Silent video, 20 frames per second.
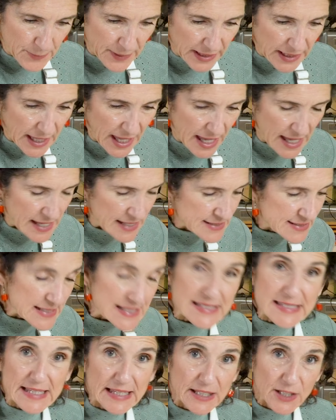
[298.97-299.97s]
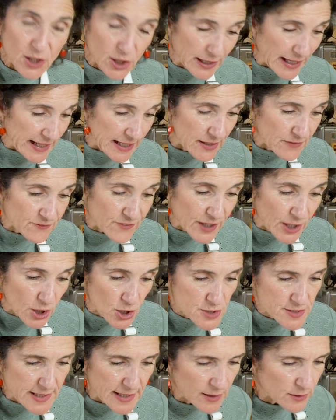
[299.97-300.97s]
because these little lady
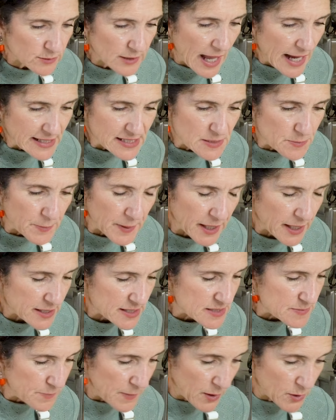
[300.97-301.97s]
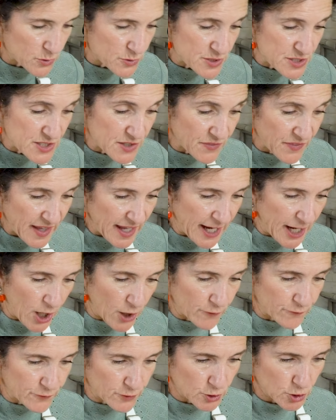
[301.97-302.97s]
fingers, they don't like to be exposed to the
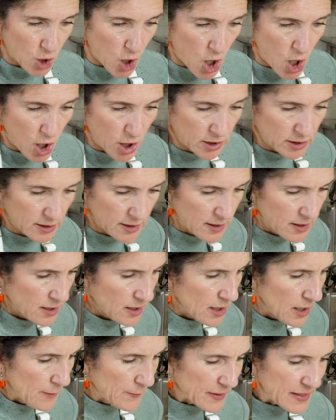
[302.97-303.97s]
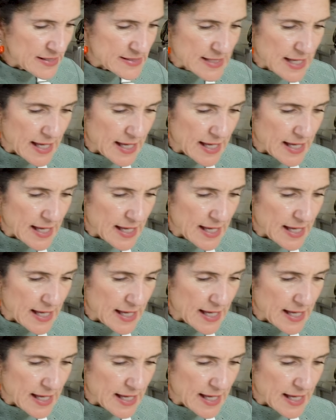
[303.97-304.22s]
air for long because